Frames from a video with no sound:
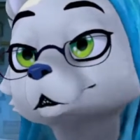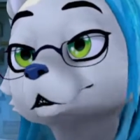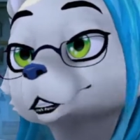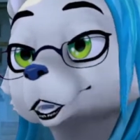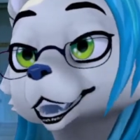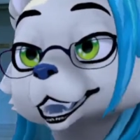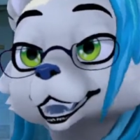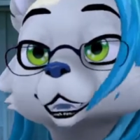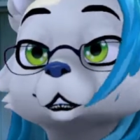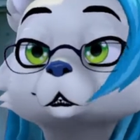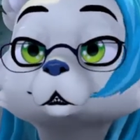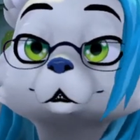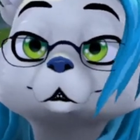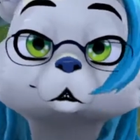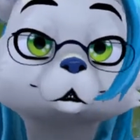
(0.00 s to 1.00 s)
What?
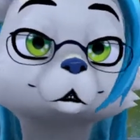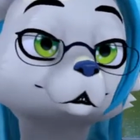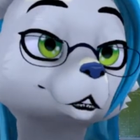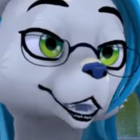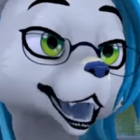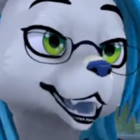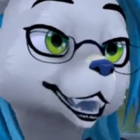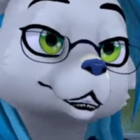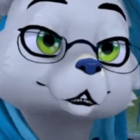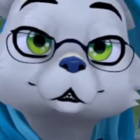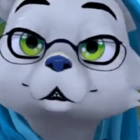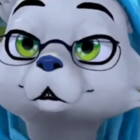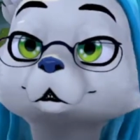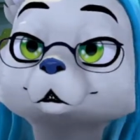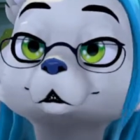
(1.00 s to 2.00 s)
What?
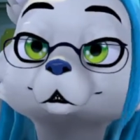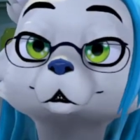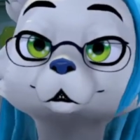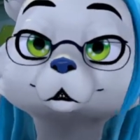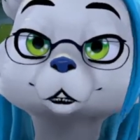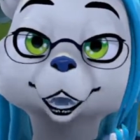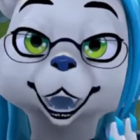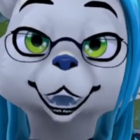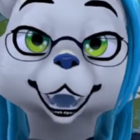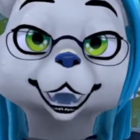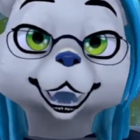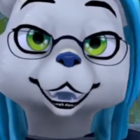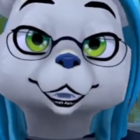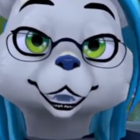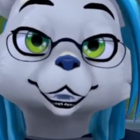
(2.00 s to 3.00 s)
What the
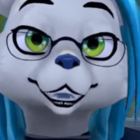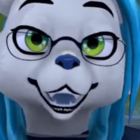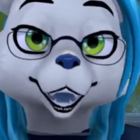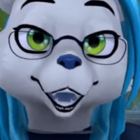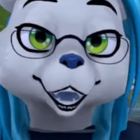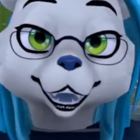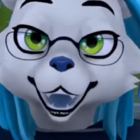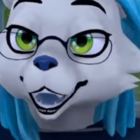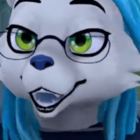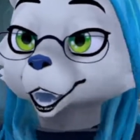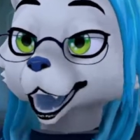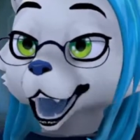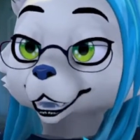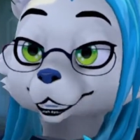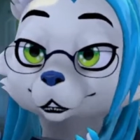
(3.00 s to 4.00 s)
hell is going
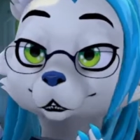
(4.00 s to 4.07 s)
on?